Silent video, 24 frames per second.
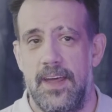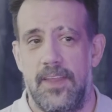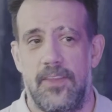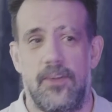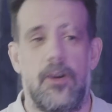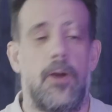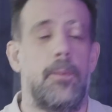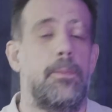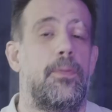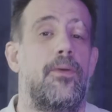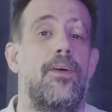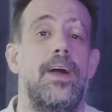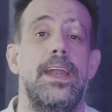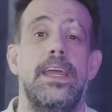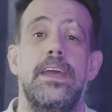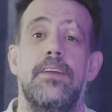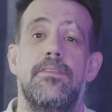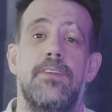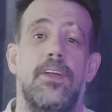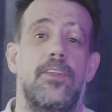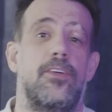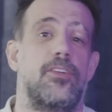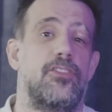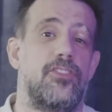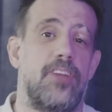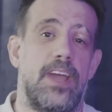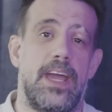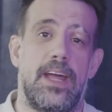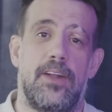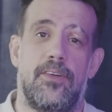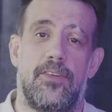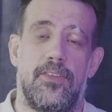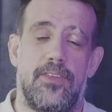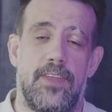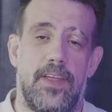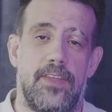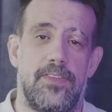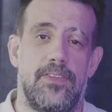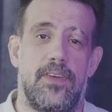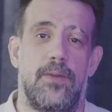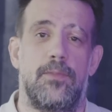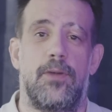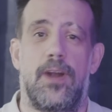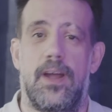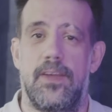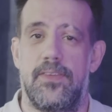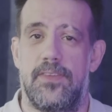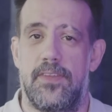There are plenty of other channels that
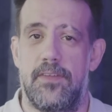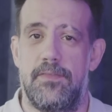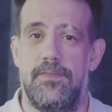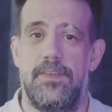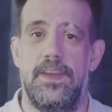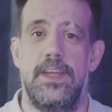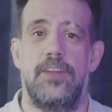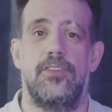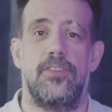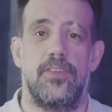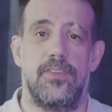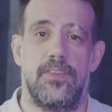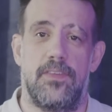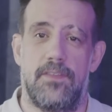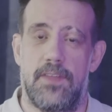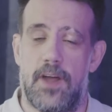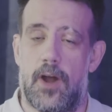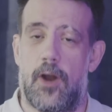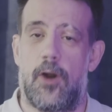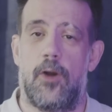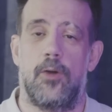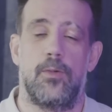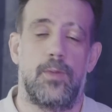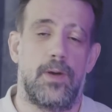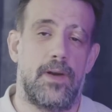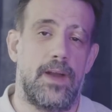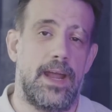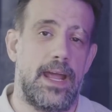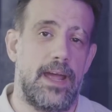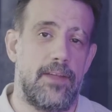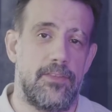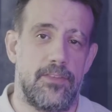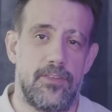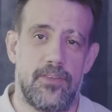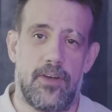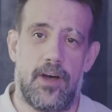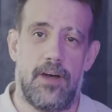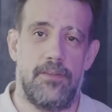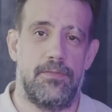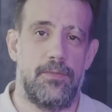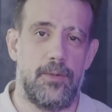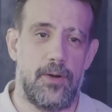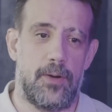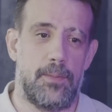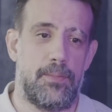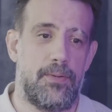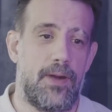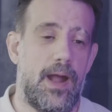summarize the features of the hardware and
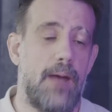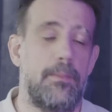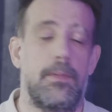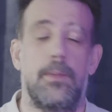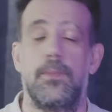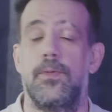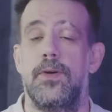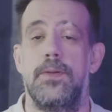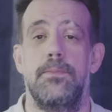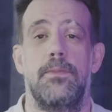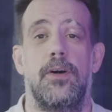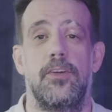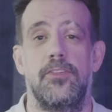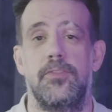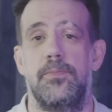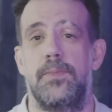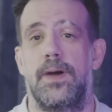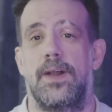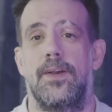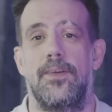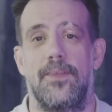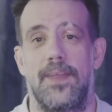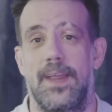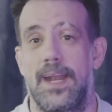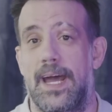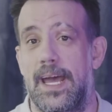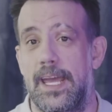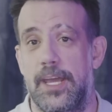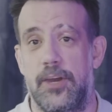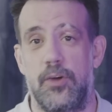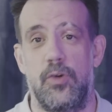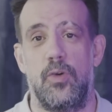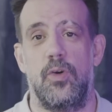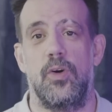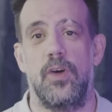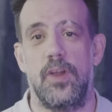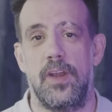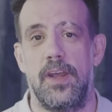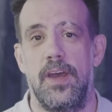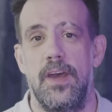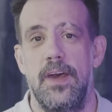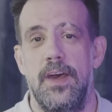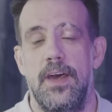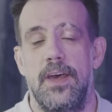software probably much better than I could.